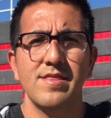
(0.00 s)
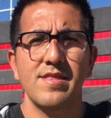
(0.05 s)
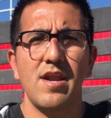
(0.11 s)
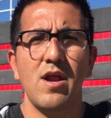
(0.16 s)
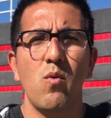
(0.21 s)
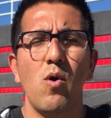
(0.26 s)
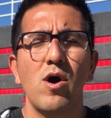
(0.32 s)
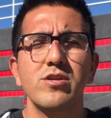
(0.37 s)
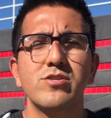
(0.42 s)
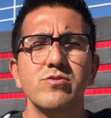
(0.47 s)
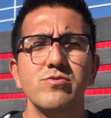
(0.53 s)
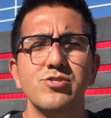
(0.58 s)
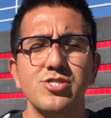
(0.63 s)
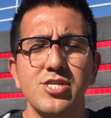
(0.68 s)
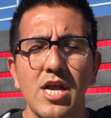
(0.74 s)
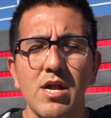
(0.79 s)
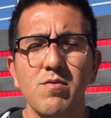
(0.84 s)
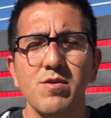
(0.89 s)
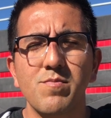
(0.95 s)
that I want to
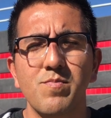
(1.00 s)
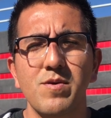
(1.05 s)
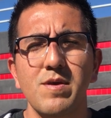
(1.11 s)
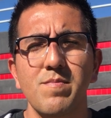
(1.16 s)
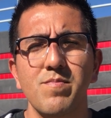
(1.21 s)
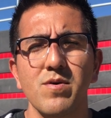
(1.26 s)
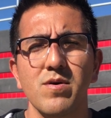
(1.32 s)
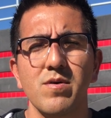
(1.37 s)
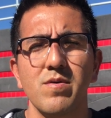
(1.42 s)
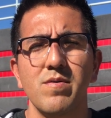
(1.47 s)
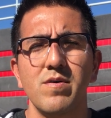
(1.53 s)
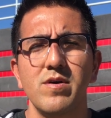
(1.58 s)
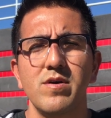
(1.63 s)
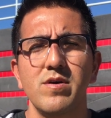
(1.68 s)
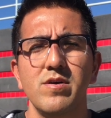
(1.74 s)
share with people